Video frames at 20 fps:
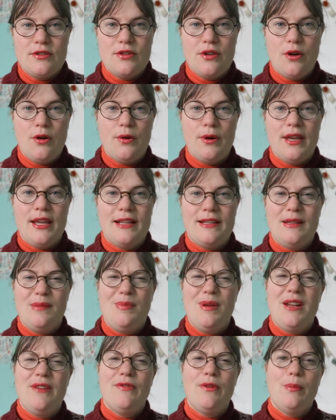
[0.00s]
So it's a
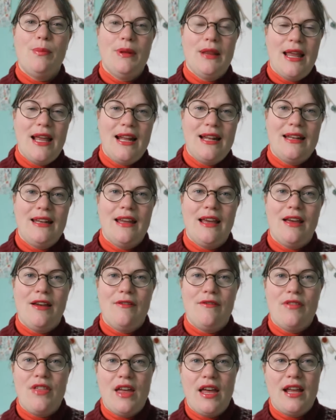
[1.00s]
bit of a blend
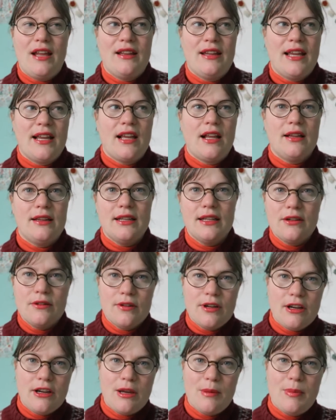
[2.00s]
of that, like a
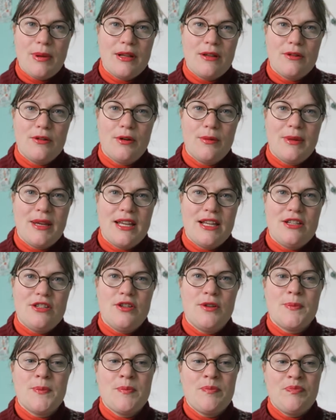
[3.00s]
literary pilgrimage